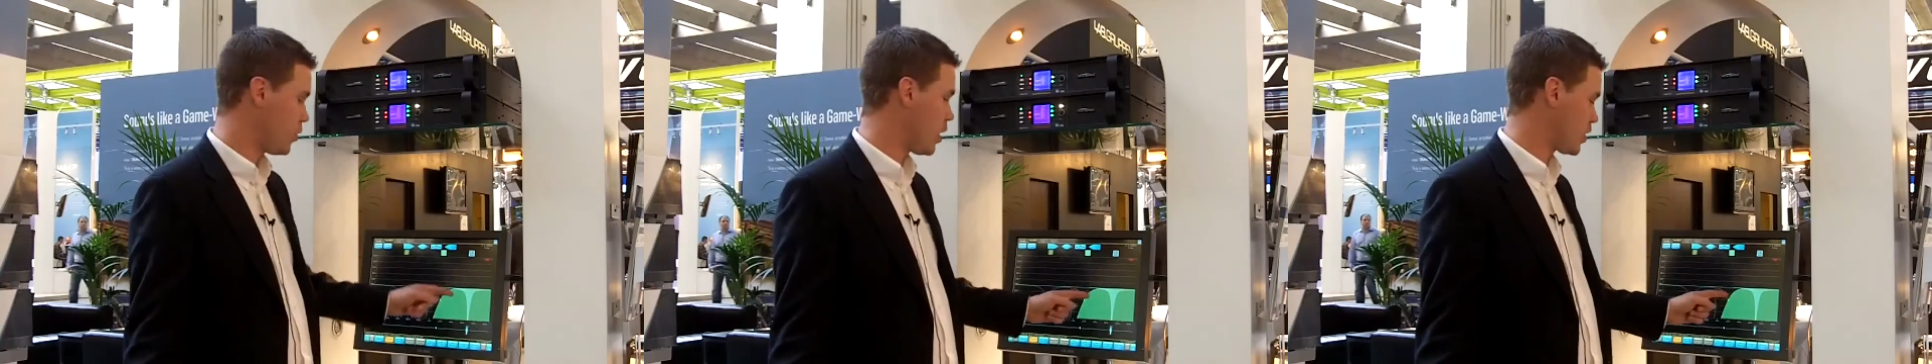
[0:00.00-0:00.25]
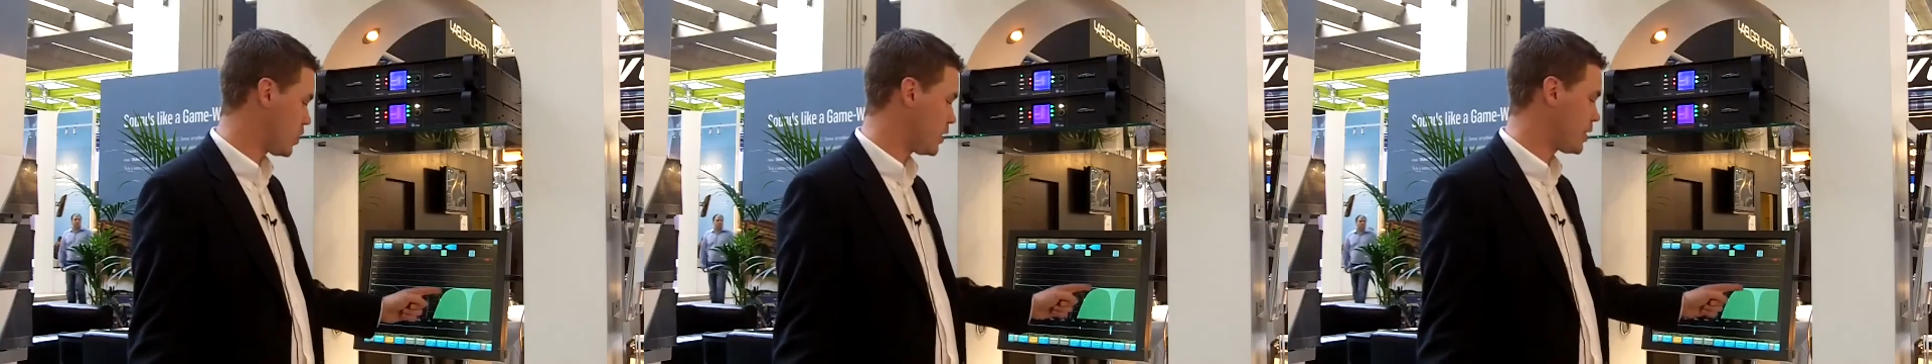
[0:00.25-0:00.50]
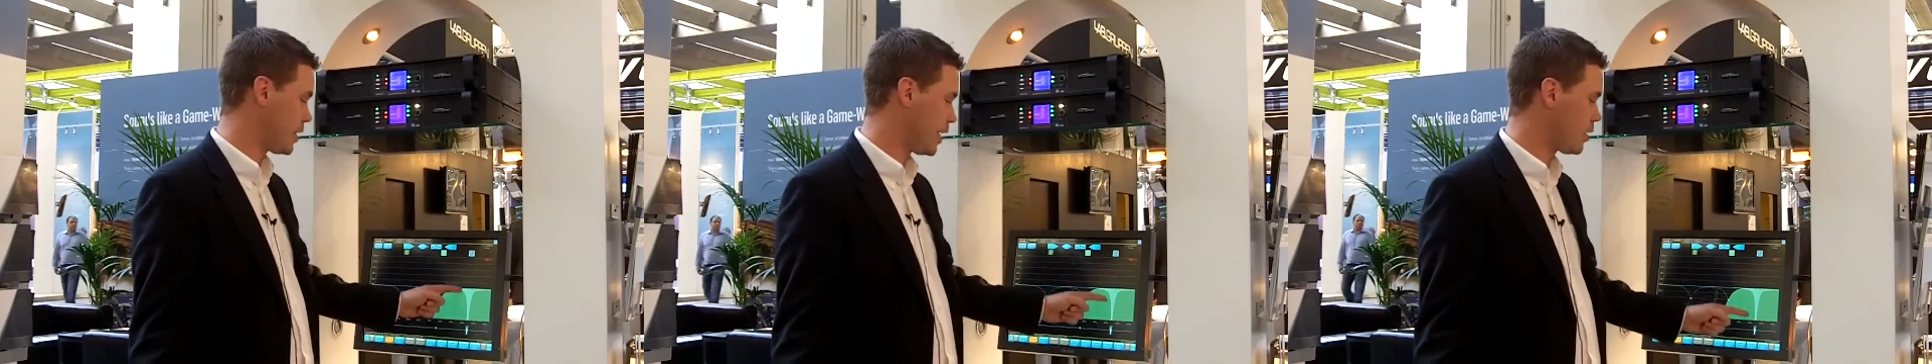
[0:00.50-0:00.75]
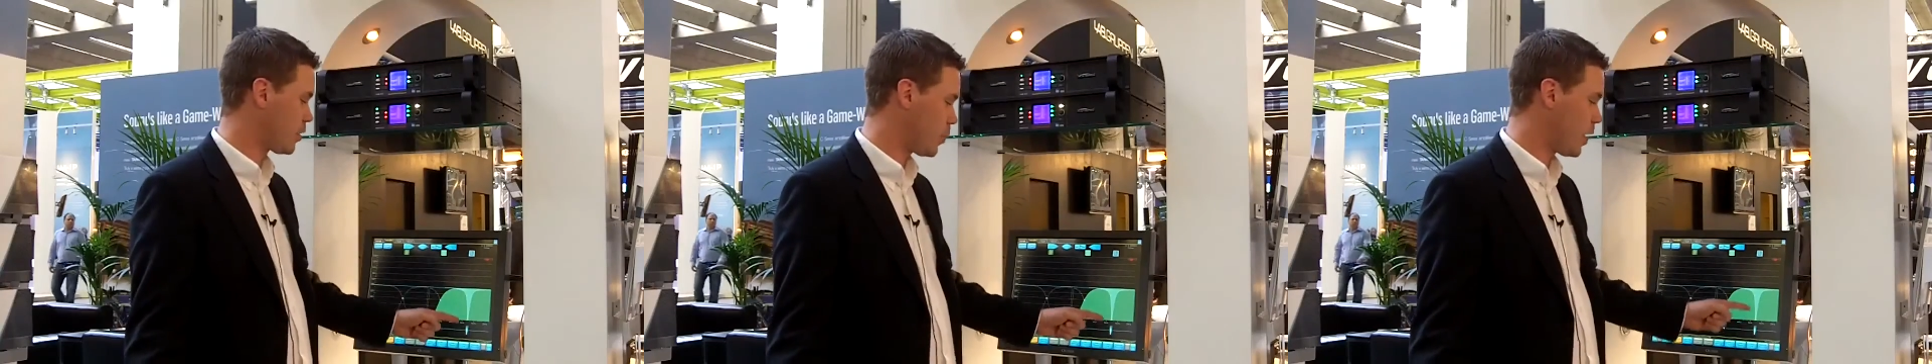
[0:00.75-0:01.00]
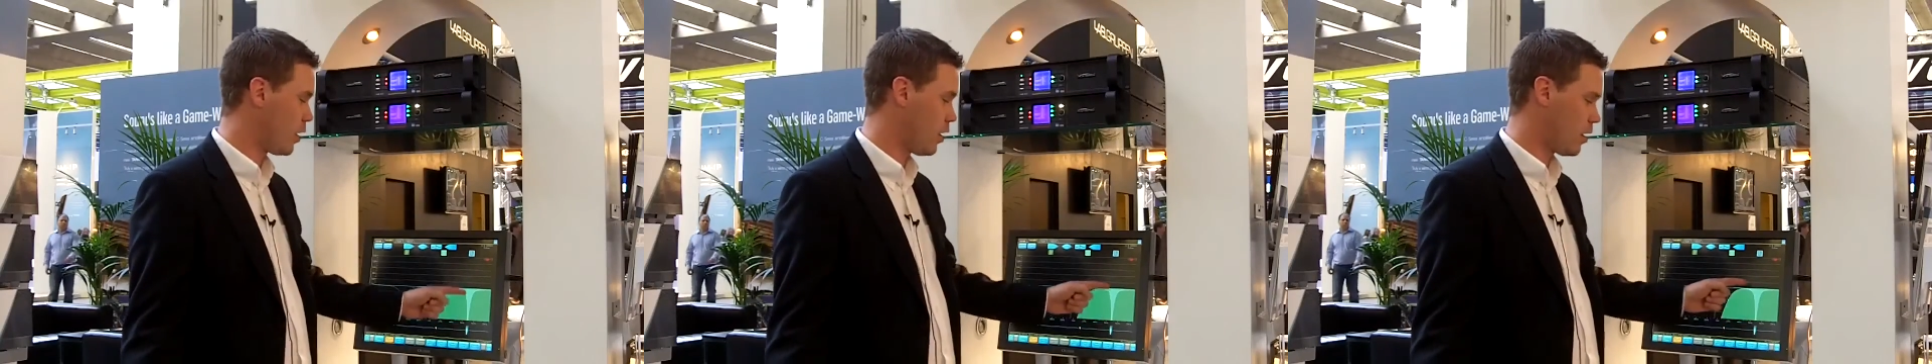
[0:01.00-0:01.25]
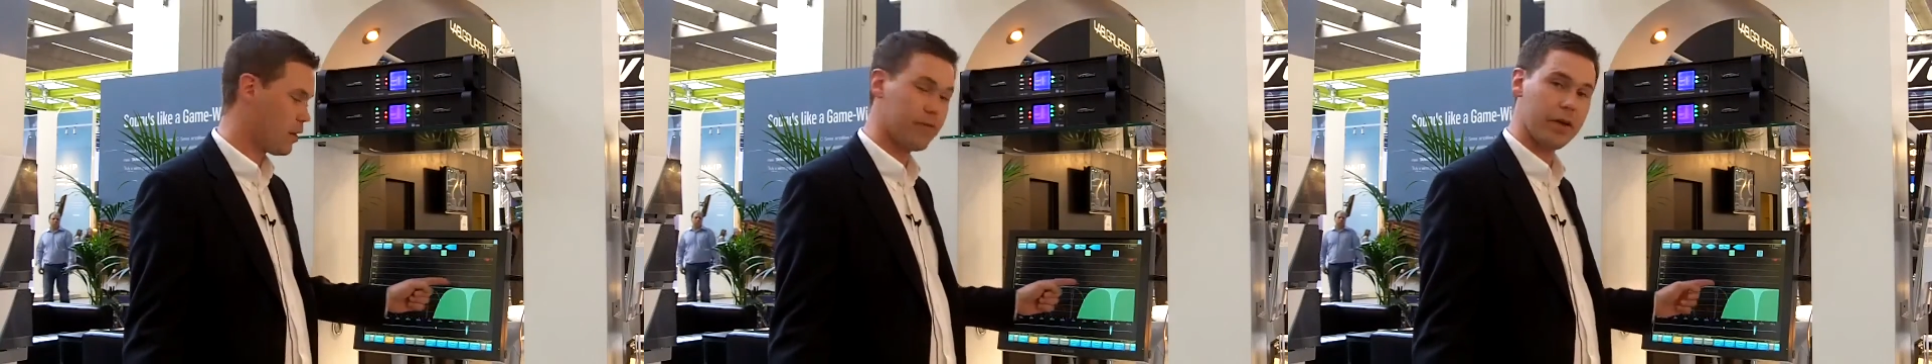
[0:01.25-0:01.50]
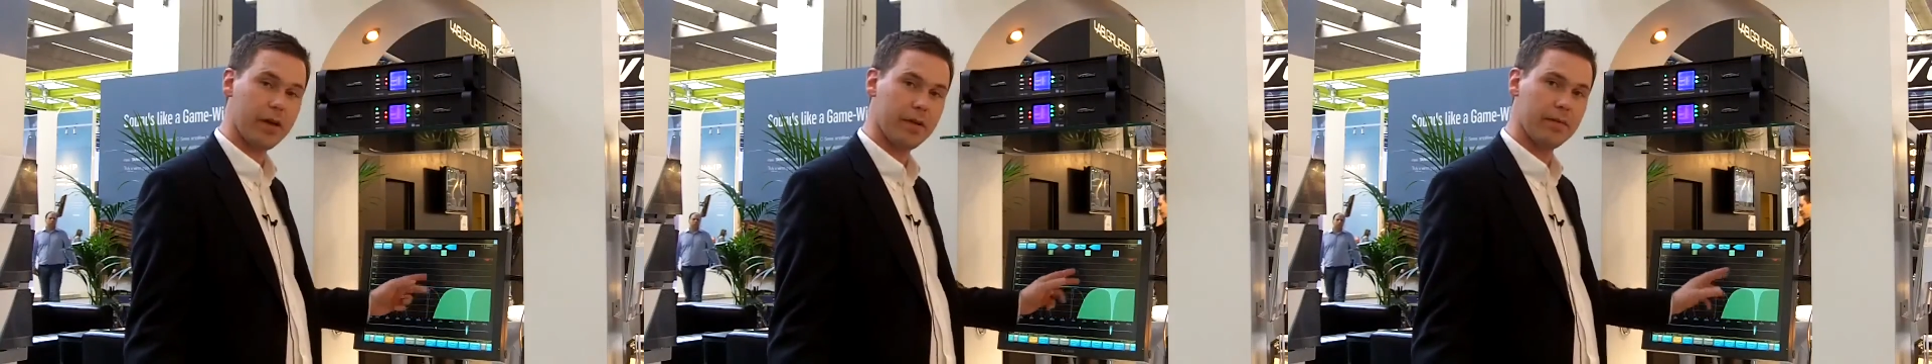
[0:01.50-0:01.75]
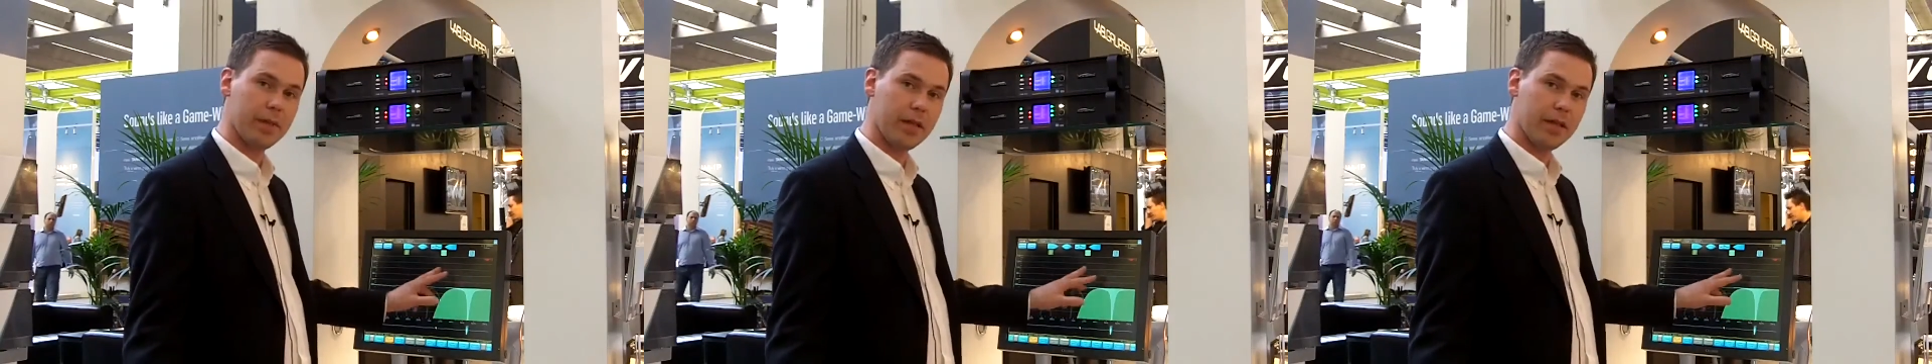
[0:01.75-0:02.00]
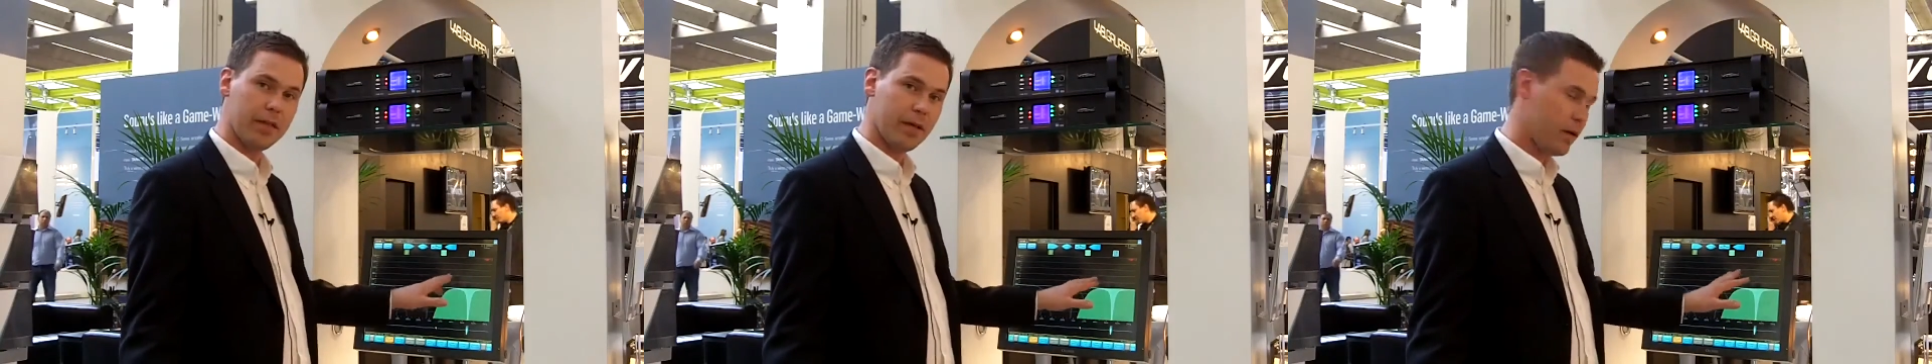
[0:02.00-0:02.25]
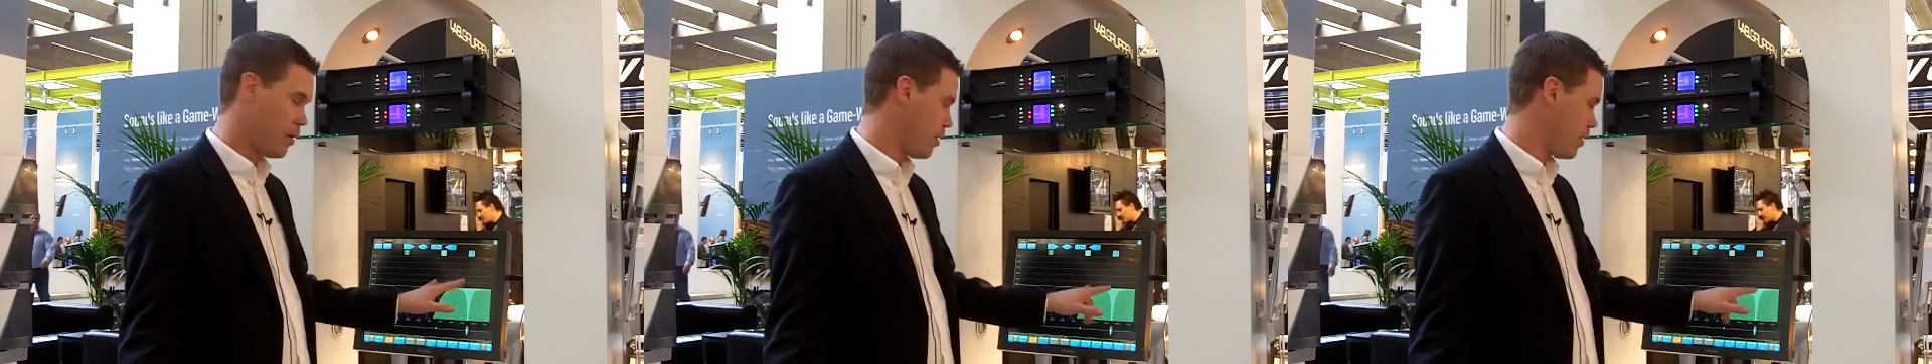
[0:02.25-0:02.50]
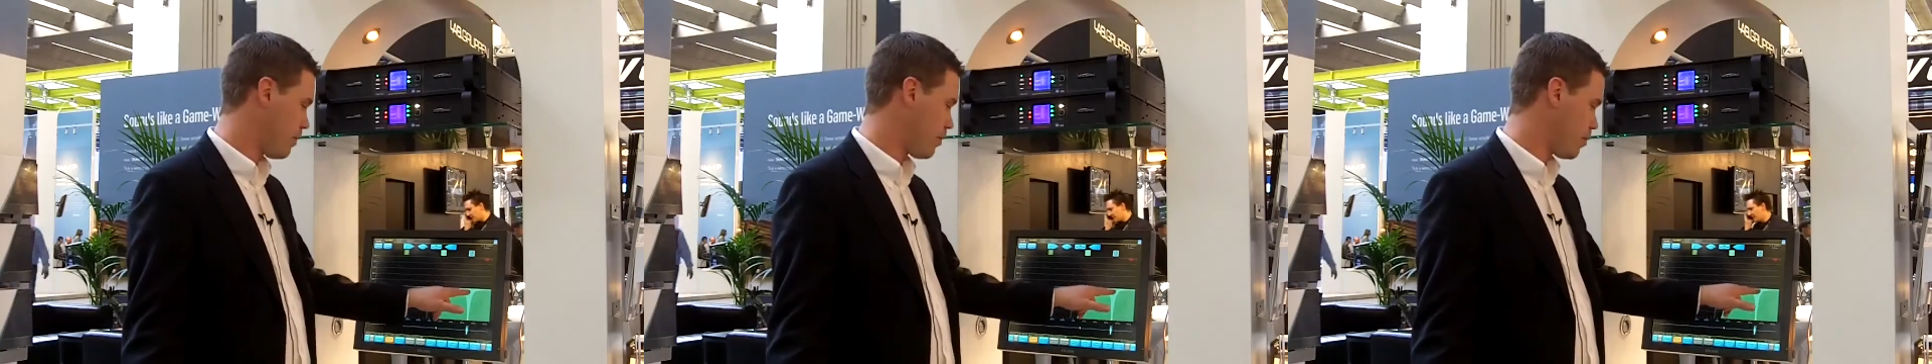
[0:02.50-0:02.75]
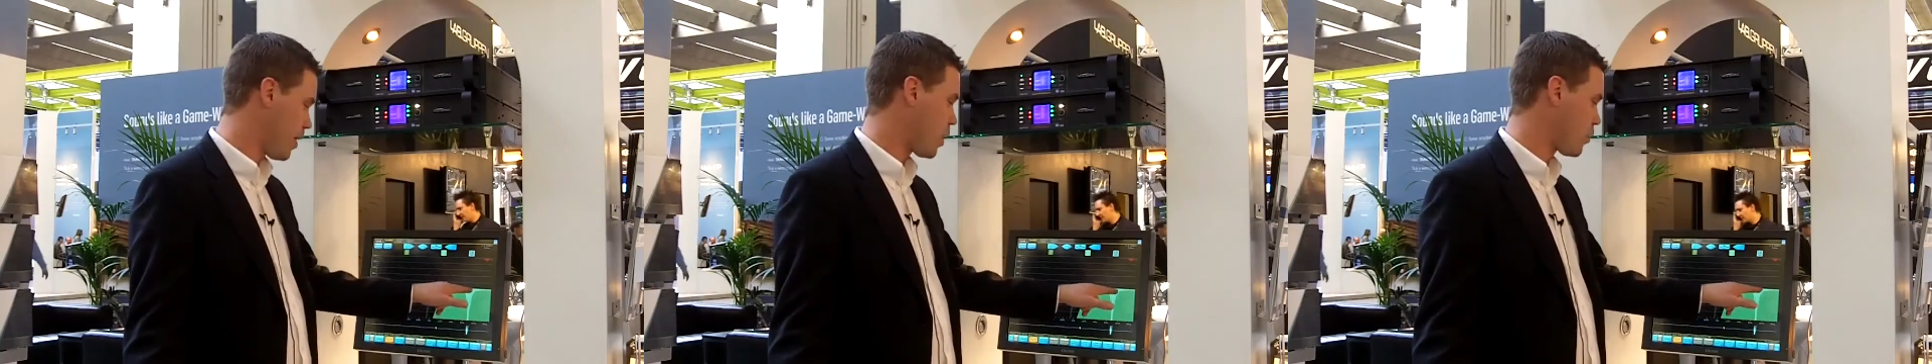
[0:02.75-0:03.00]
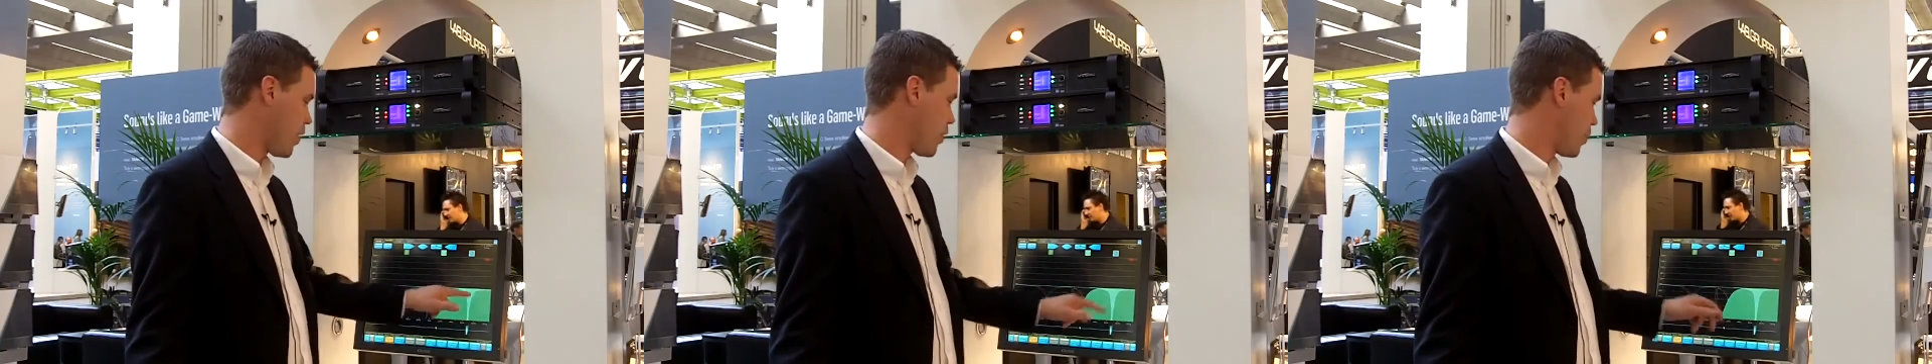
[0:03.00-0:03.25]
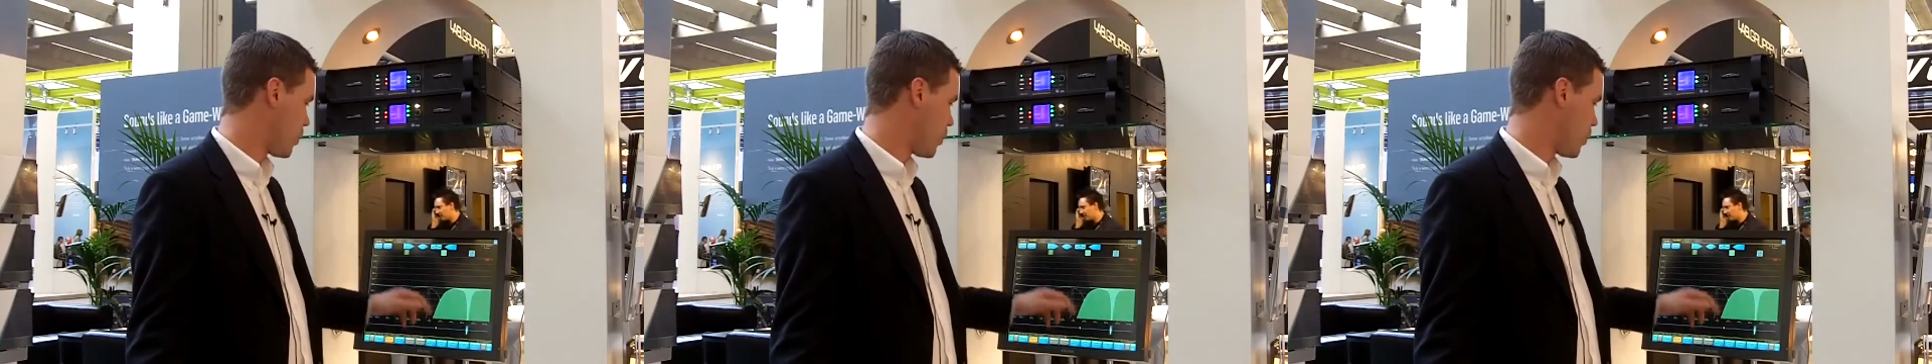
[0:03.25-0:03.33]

You actually steal quite a lot of the bandwidth,